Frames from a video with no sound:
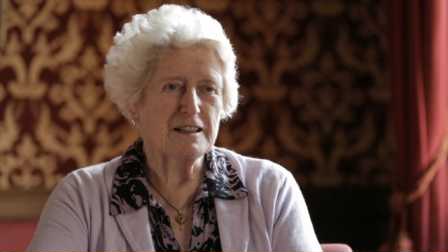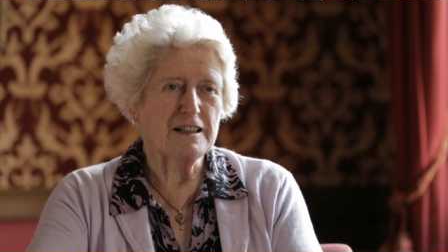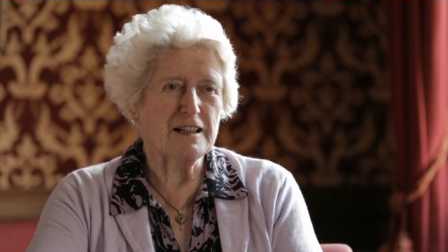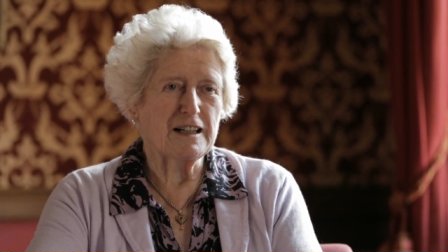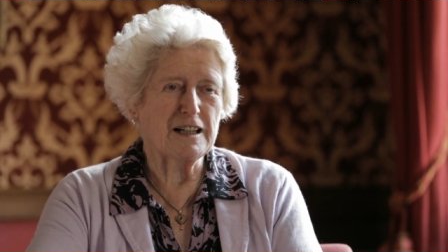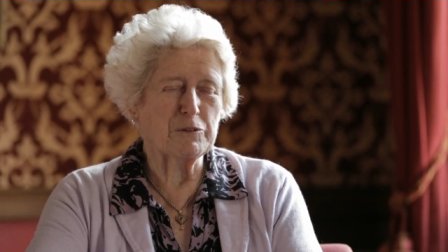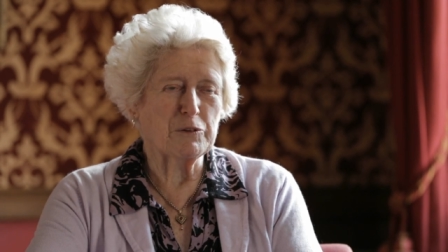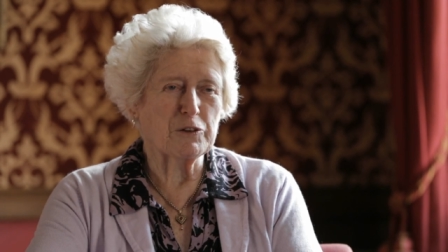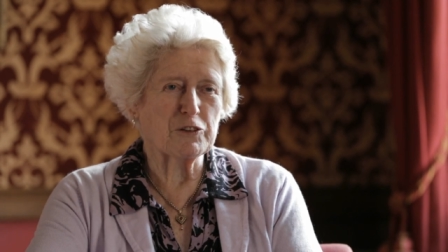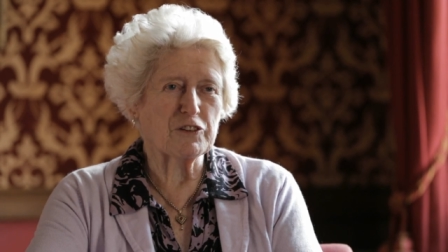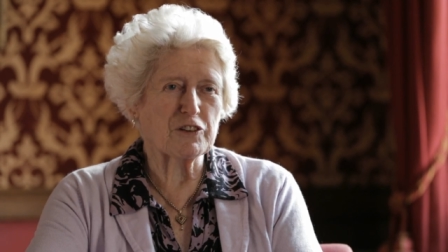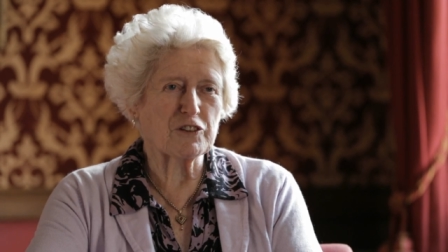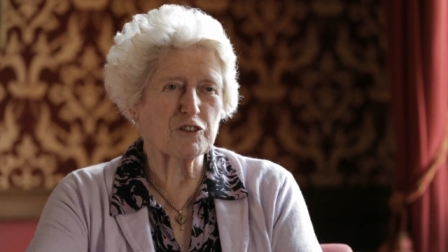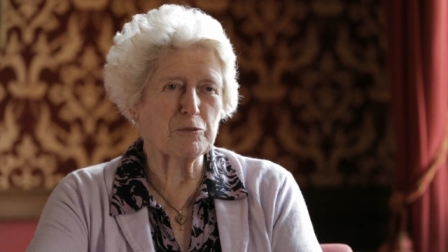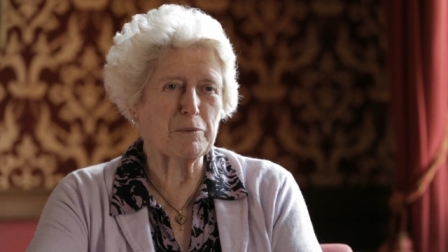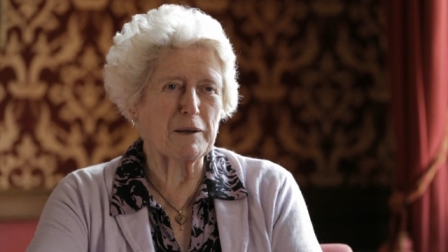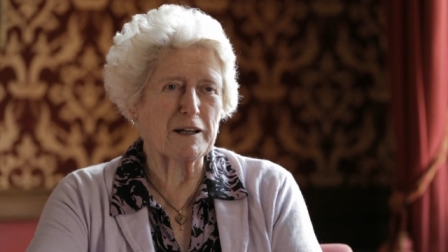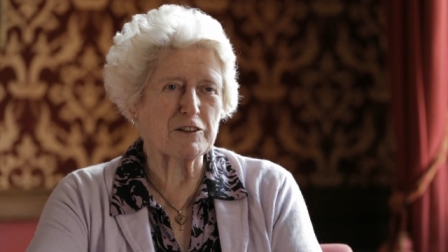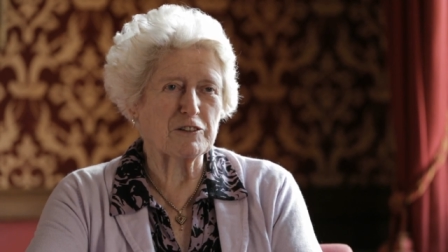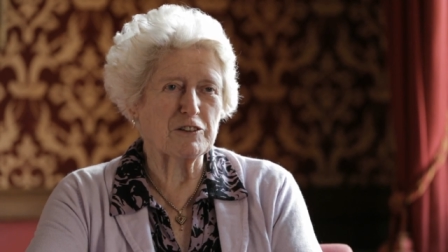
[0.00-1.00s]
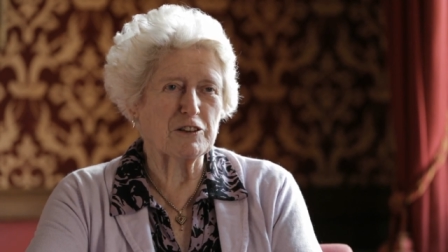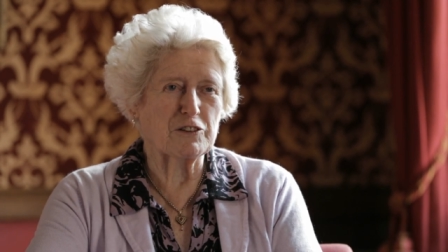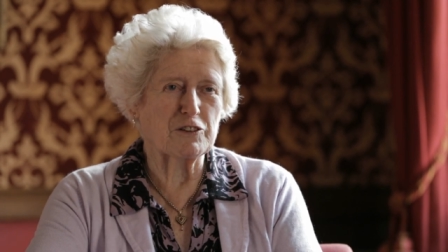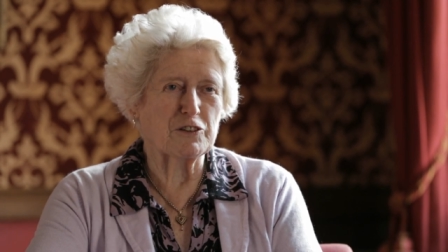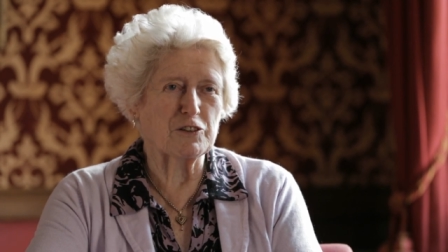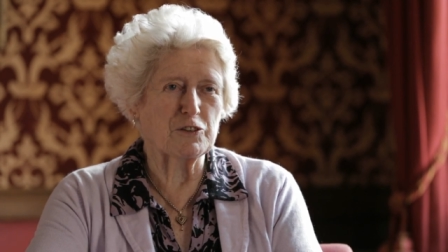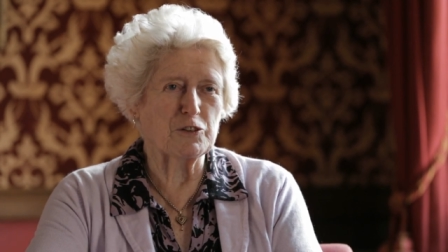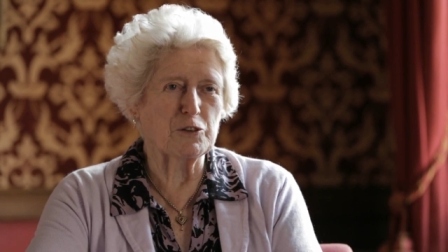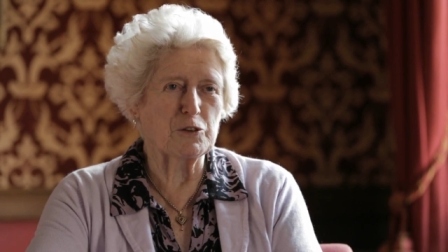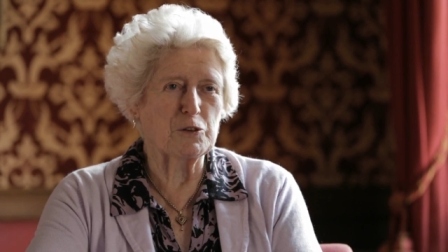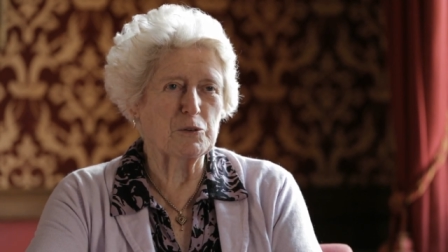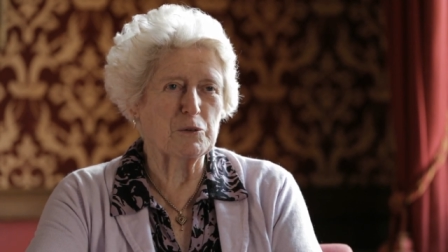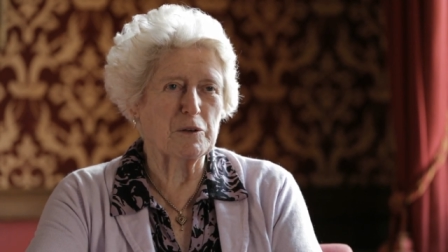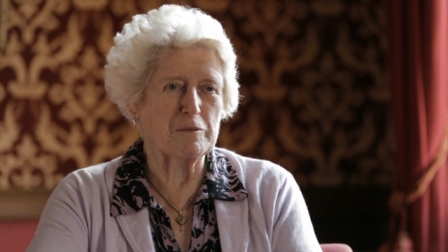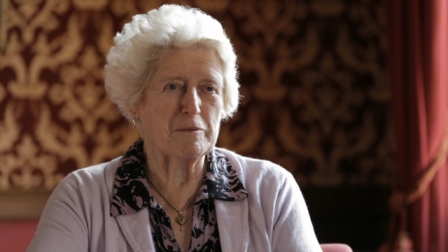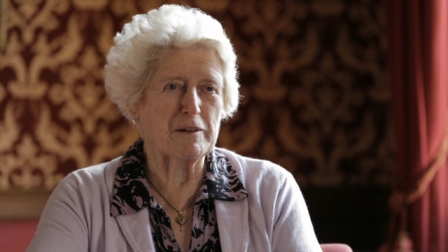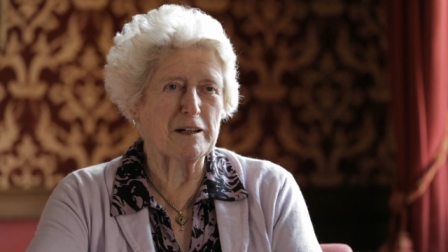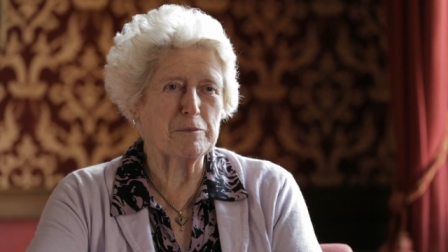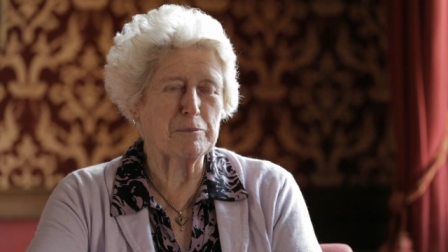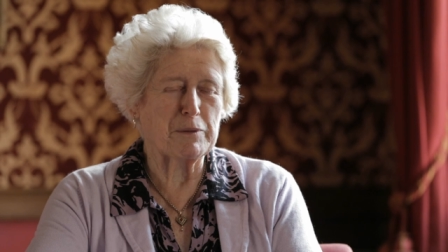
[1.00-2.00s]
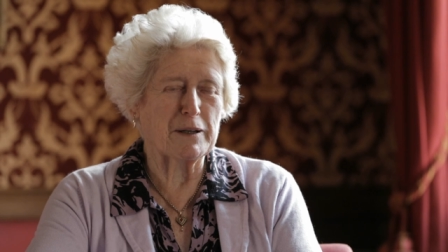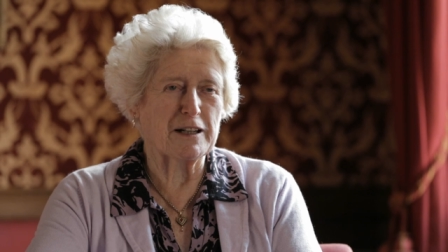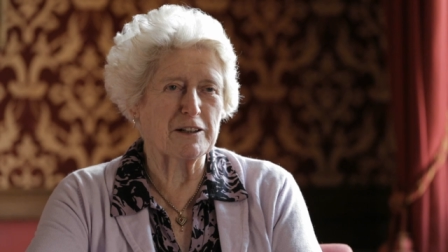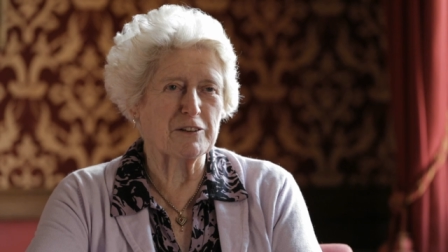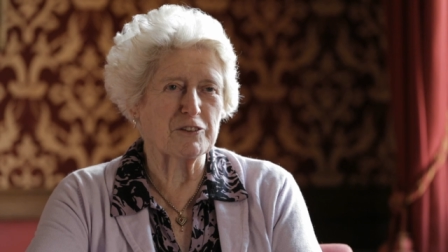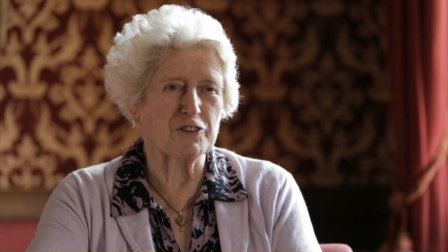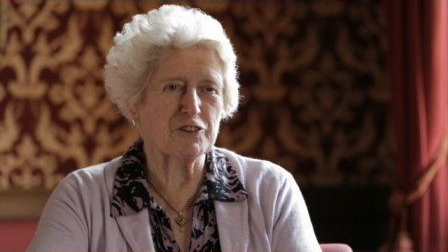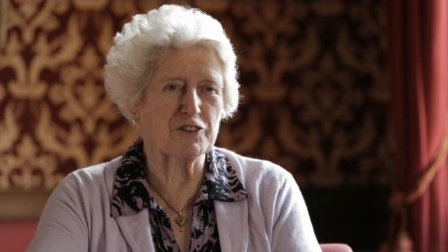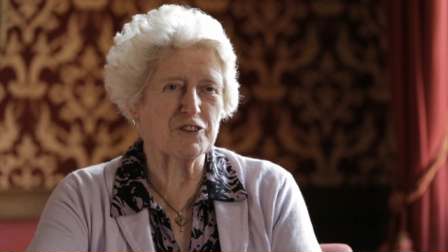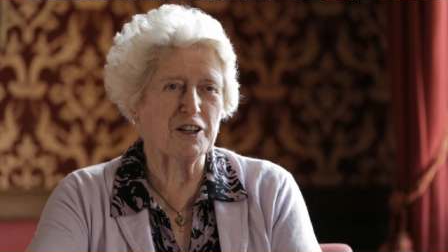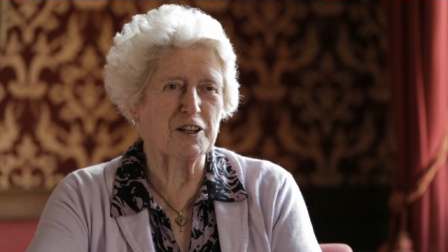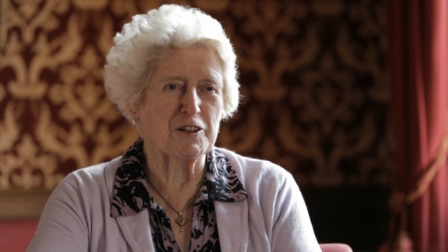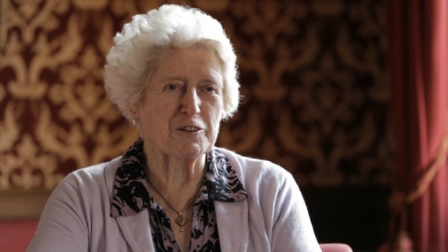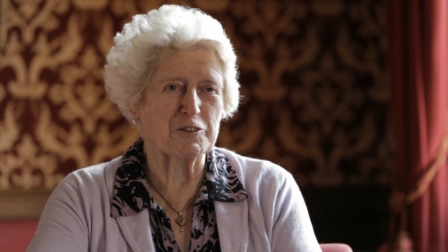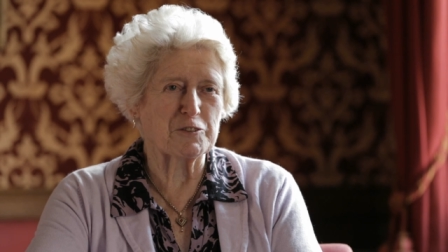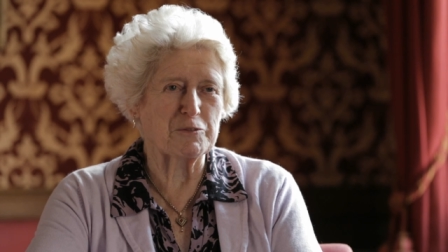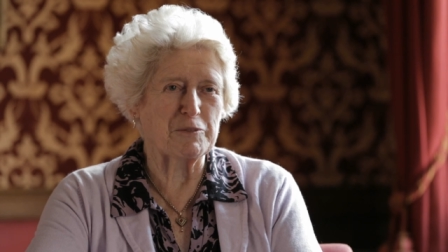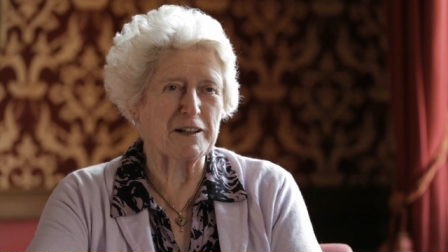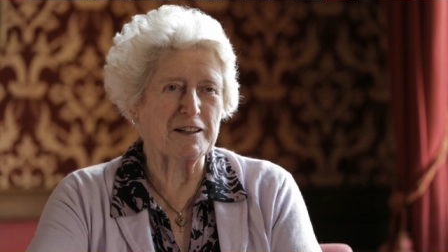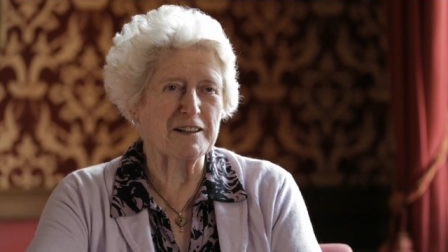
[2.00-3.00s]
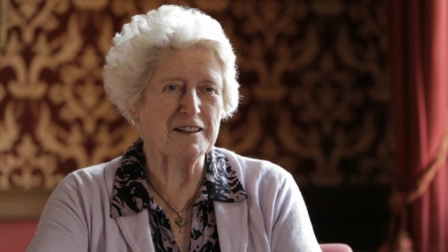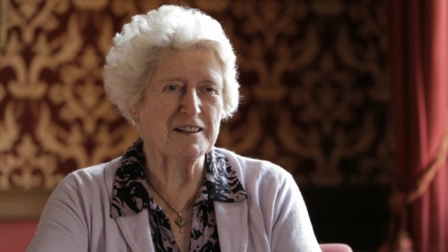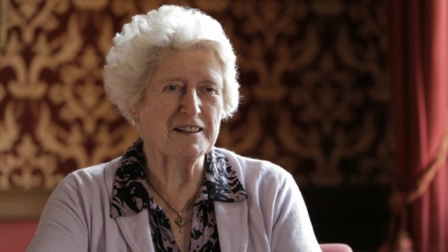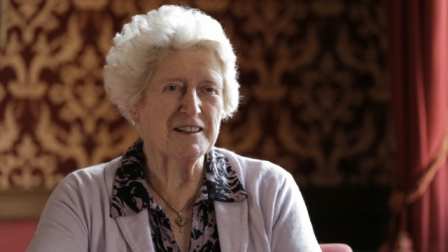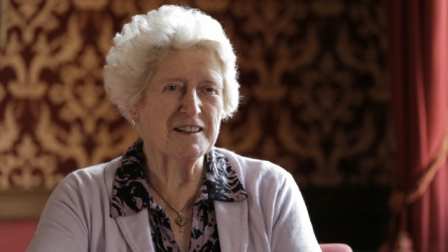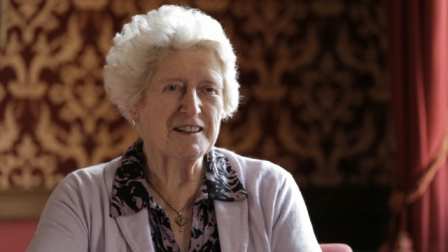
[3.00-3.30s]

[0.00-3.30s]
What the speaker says: I was expected to do what my parents told me.